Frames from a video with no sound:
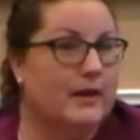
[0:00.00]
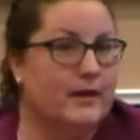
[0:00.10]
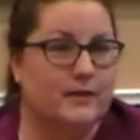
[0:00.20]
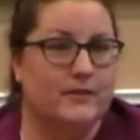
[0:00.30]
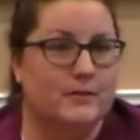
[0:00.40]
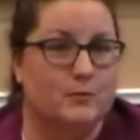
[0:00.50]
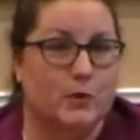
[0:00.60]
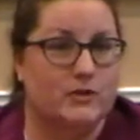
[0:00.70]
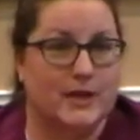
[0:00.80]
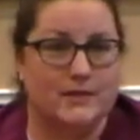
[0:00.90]
And in
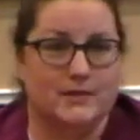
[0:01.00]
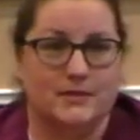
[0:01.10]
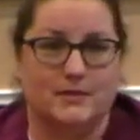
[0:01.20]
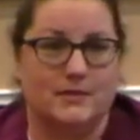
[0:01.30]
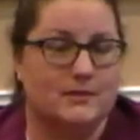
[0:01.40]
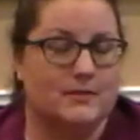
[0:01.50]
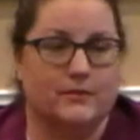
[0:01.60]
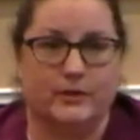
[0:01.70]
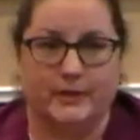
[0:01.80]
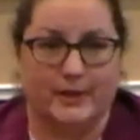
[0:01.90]
most cases,
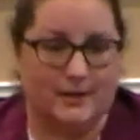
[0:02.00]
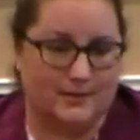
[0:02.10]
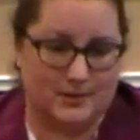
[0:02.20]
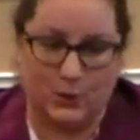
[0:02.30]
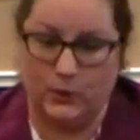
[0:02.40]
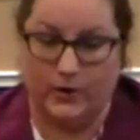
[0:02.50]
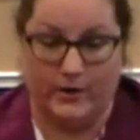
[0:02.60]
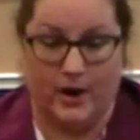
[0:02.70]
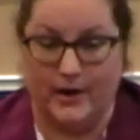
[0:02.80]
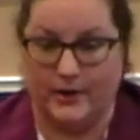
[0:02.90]
civil litigants who are
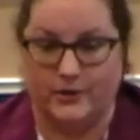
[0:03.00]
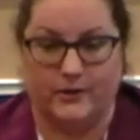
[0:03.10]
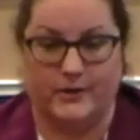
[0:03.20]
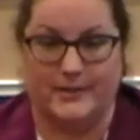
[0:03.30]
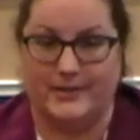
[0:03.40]
not attorneys